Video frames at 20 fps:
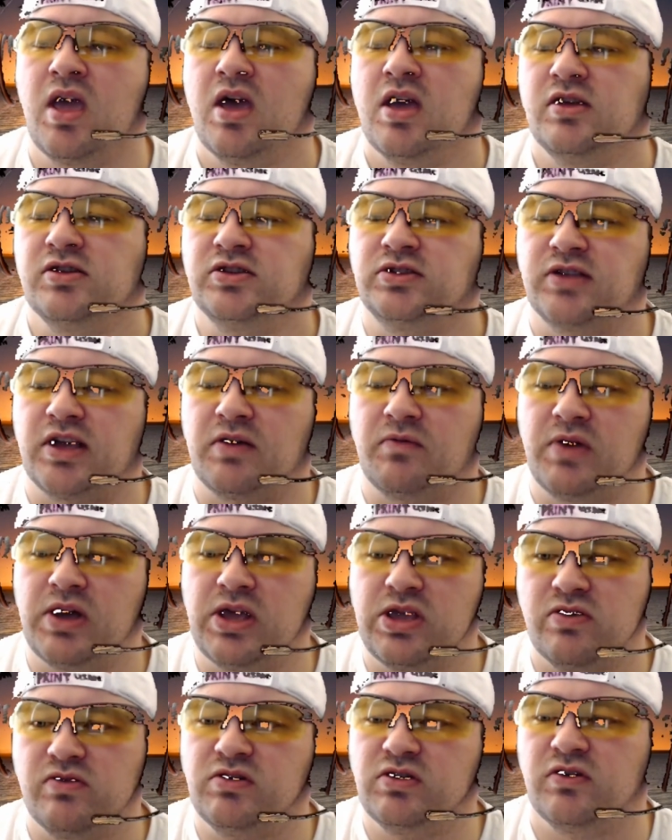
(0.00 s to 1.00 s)
so that way
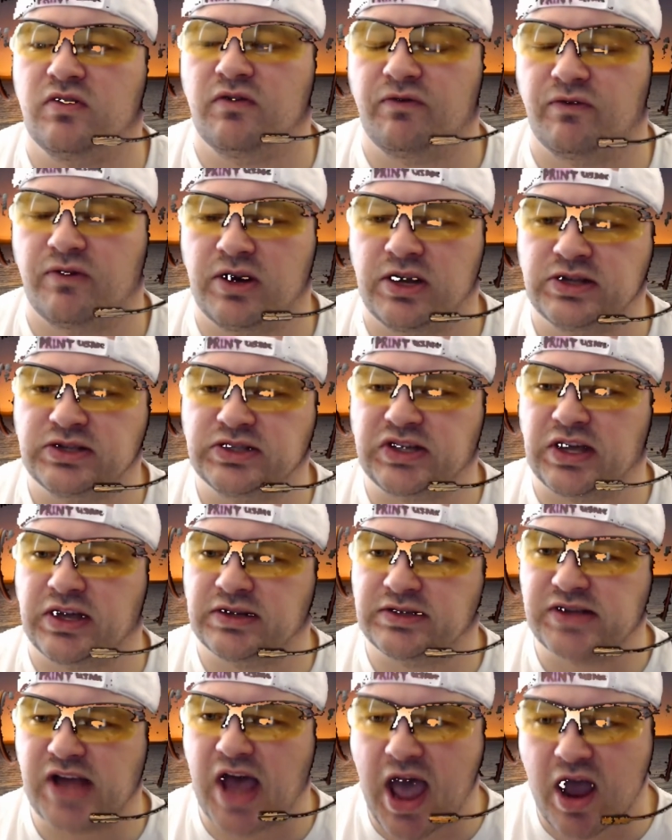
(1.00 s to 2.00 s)
you and your friends
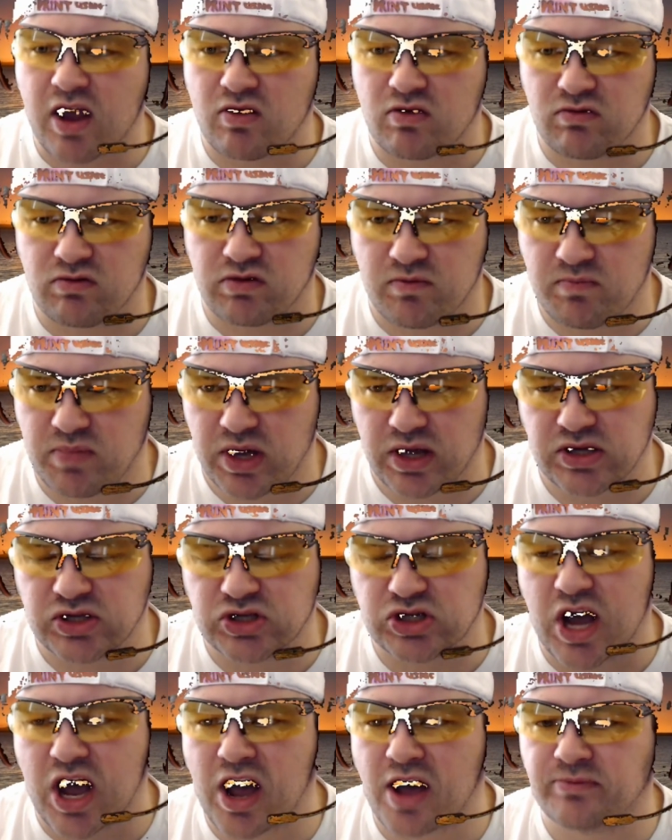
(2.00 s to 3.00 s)
can tackle the big
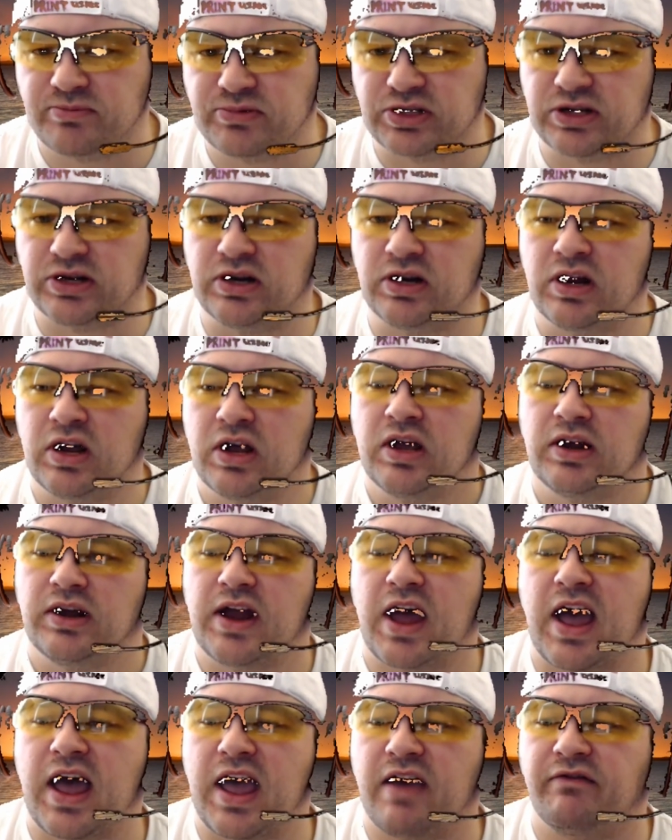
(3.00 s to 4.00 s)
jobs and
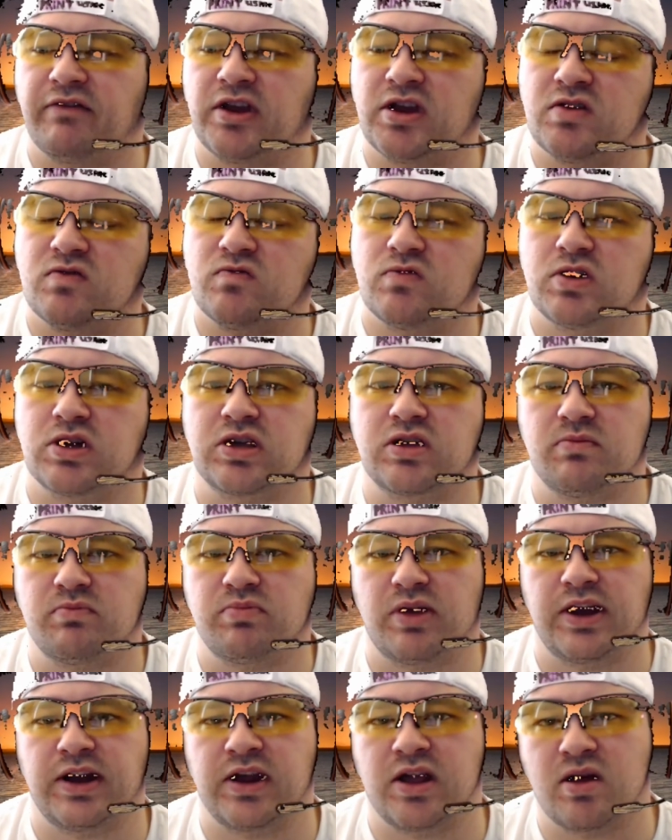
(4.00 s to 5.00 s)
not have anyone
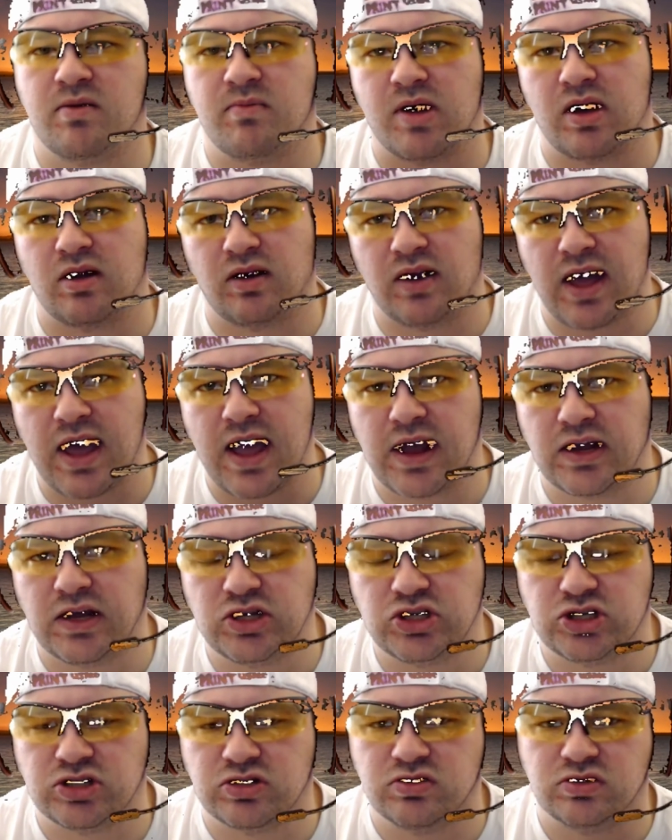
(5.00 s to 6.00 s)
complaining about lag
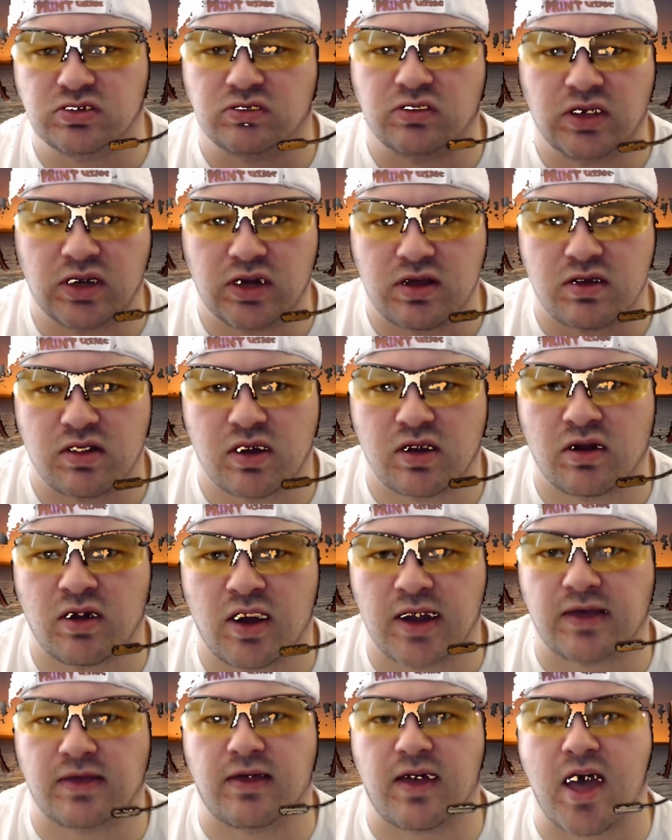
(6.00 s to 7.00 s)
issues or anything
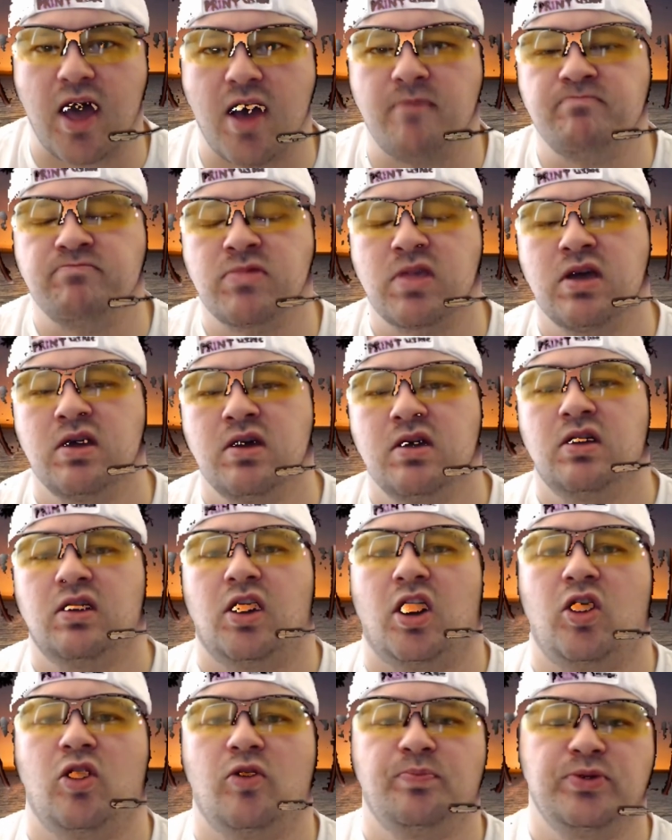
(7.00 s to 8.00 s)
like that.
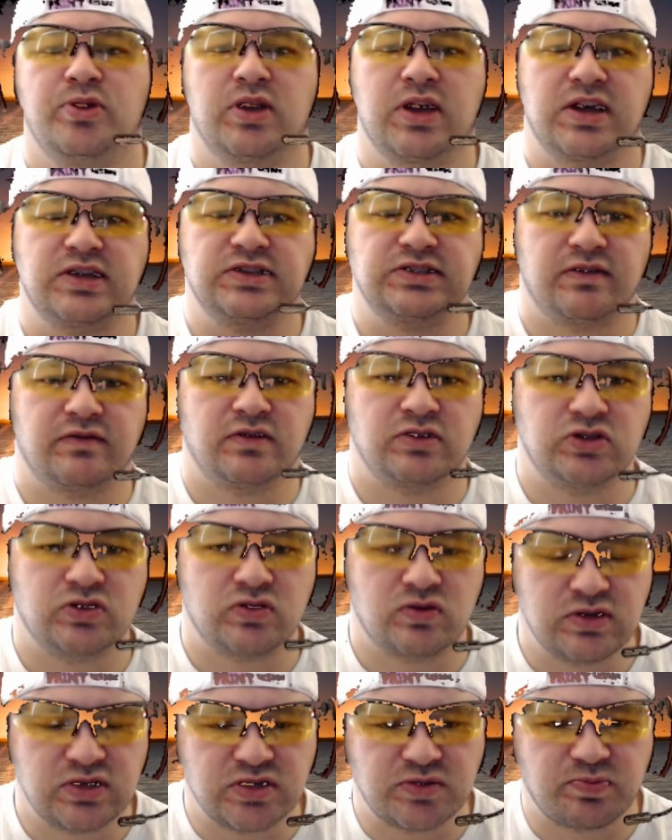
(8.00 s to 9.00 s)
I hope you guys have
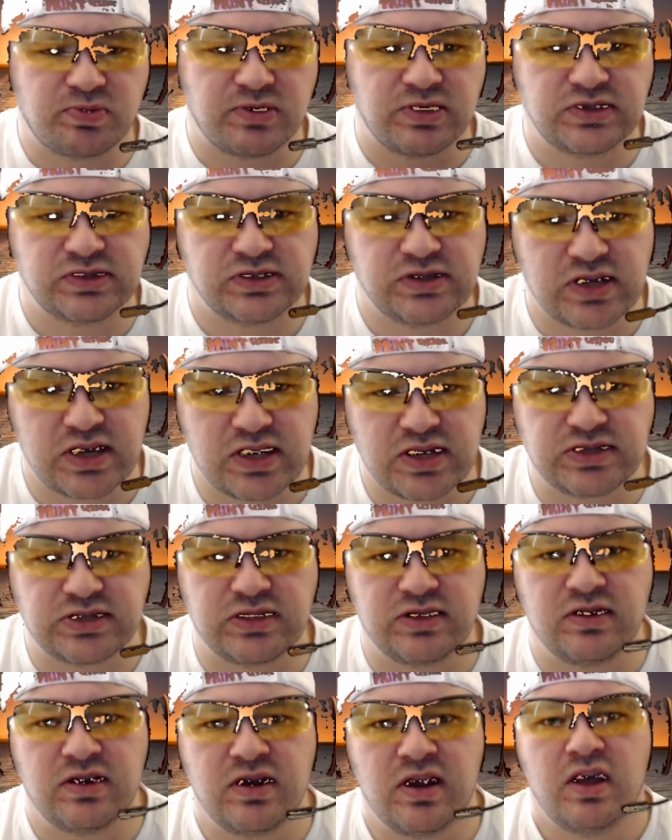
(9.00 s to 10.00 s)
enjoyed this
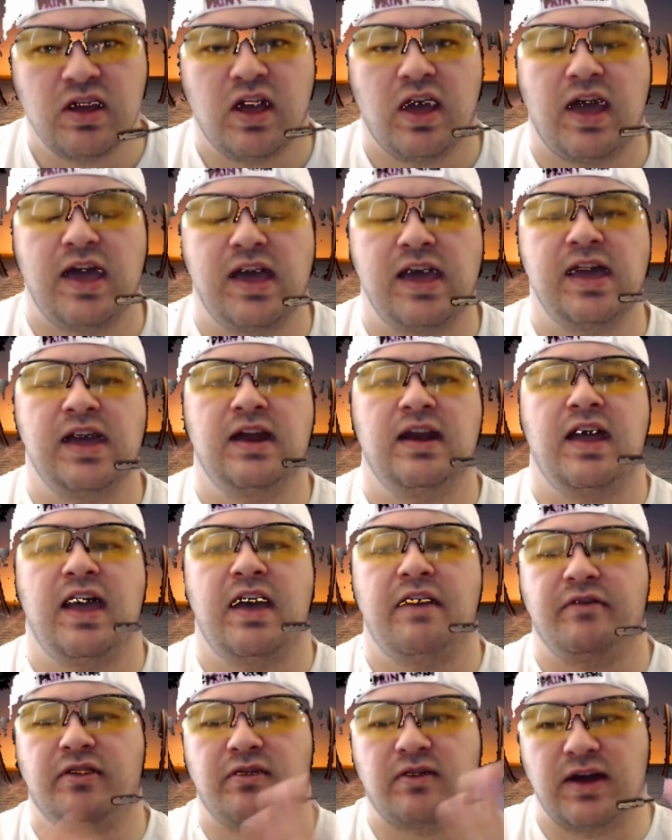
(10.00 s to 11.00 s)
presentation and
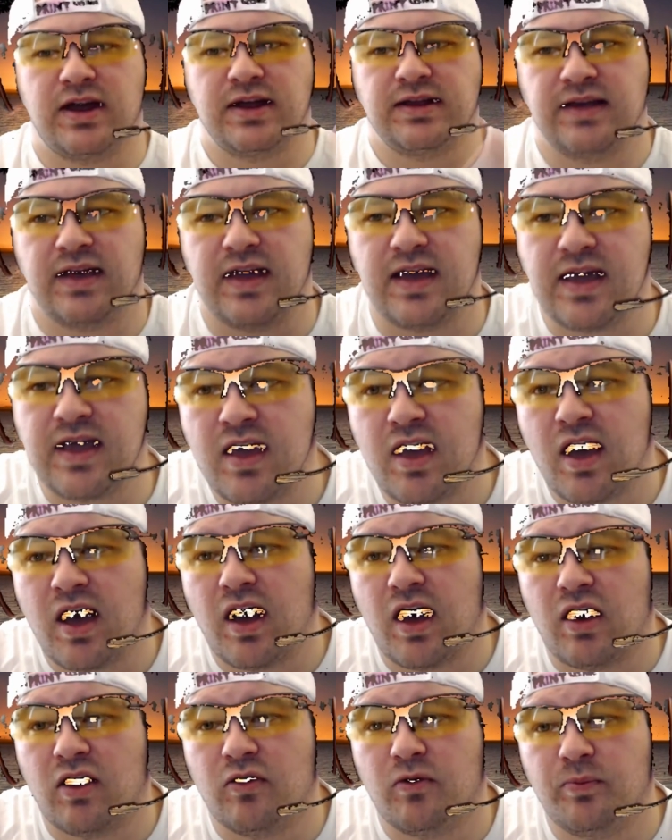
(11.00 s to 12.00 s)
have a great day.
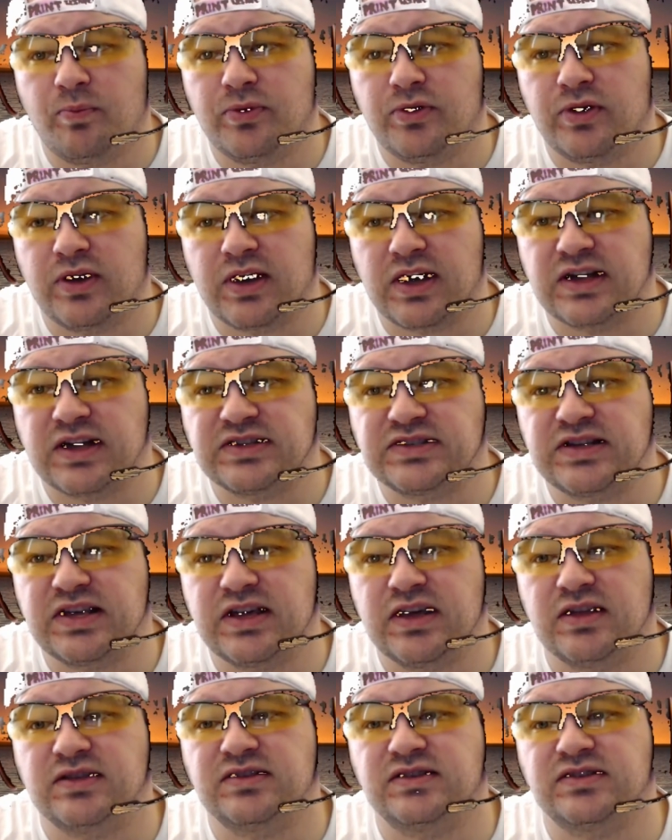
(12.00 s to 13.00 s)
I hope you guys hit